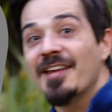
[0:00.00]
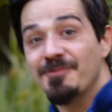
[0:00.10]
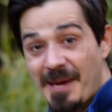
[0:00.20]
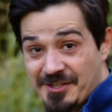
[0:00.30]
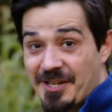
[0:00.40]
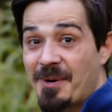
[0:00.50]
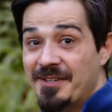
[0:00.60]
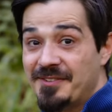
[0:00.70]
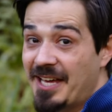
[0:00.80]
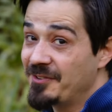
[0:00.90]
especially
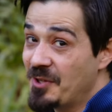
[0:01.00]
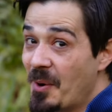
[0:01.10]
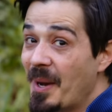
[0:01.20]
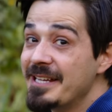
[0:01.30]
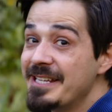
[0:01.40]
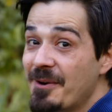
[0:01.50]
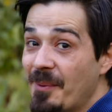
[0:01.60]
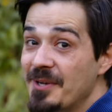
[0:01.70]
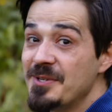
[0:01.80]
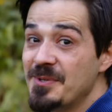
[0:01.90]
ones he has no idea
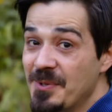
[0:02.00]
what to